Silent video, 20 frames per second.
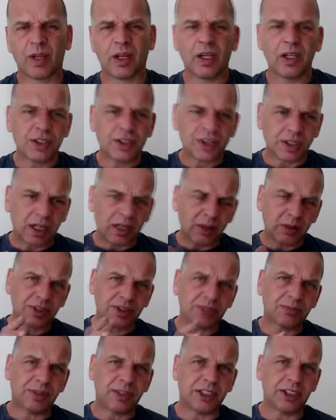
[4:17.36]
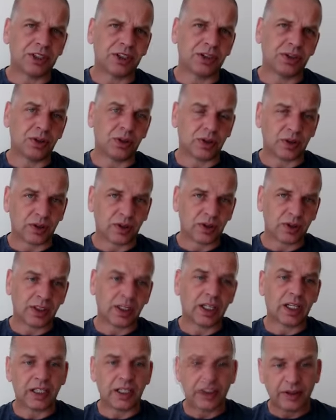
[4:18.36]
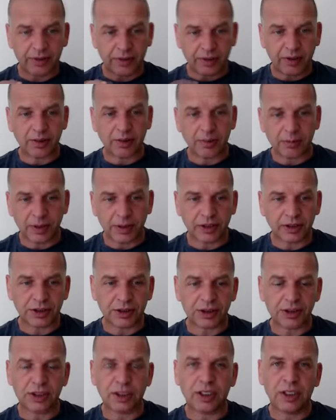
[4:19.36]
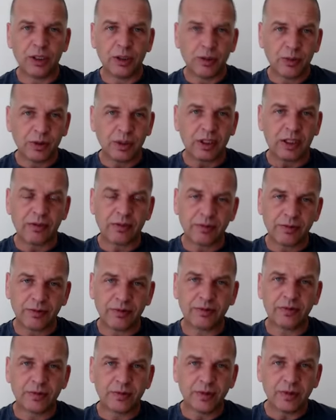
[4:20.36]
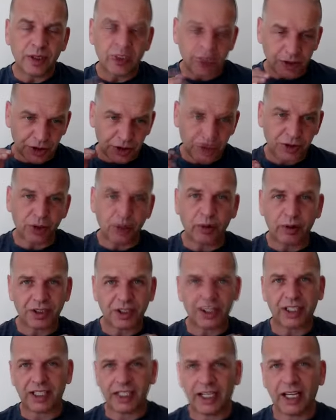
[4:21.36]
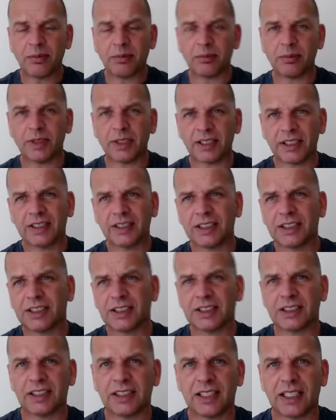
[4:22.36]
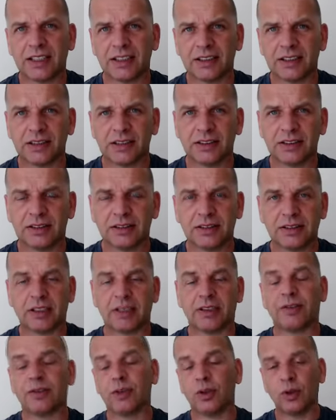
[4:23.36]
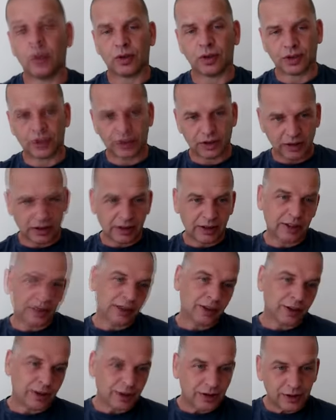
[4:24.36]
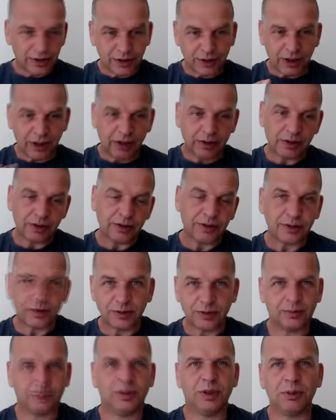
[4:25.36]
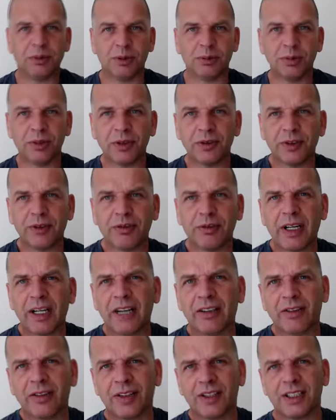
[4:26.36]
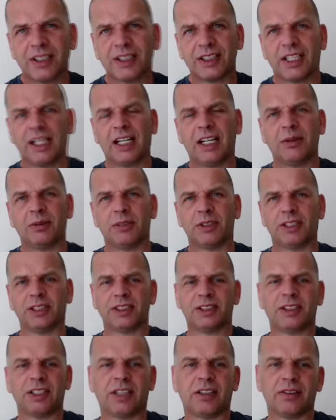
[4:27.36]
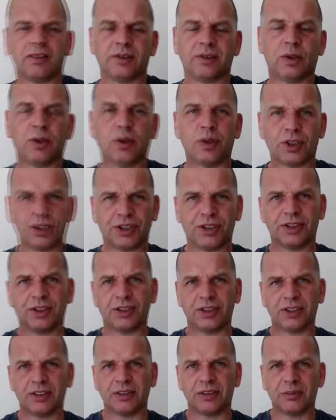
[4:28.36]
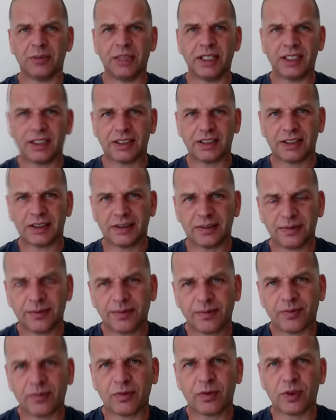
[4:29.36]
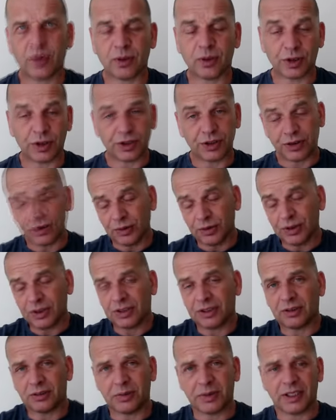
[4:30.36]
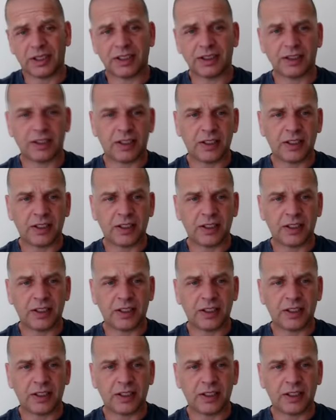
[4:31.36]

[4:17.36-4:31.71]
So I want to make sure that I throw a punch when I'm as sure as I can be that it's going to land. Now, of course, you know, people are moving around, things are happening. So, of course, you can still miss. Of course, you do still miss.